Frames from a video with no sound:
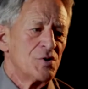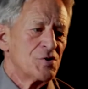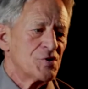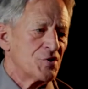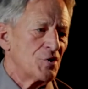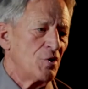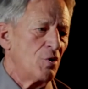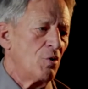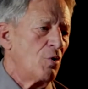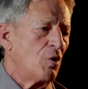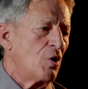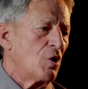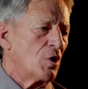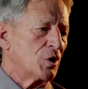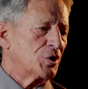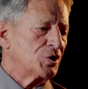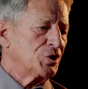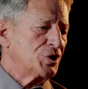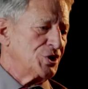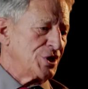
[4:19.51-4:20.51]
So
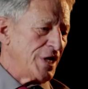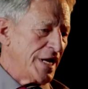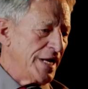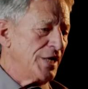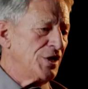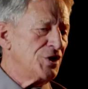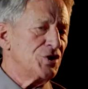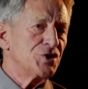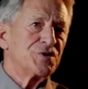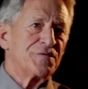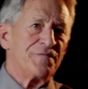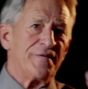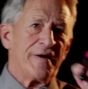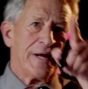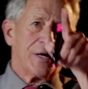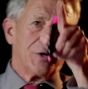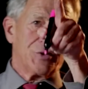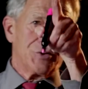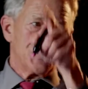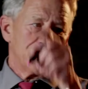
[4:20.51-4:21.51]
our change
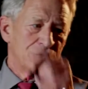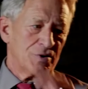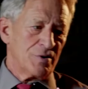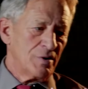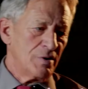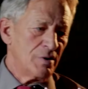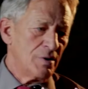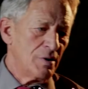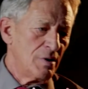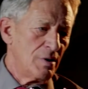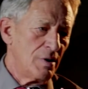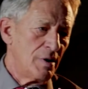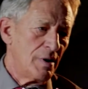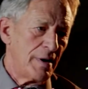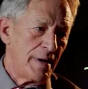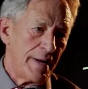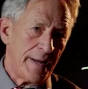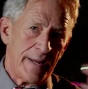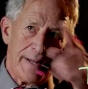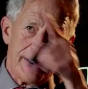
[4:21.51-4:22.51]
vector
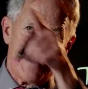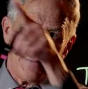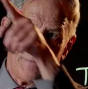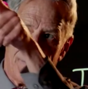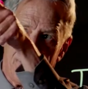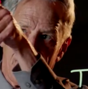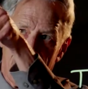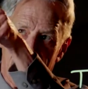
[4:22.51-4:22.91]
at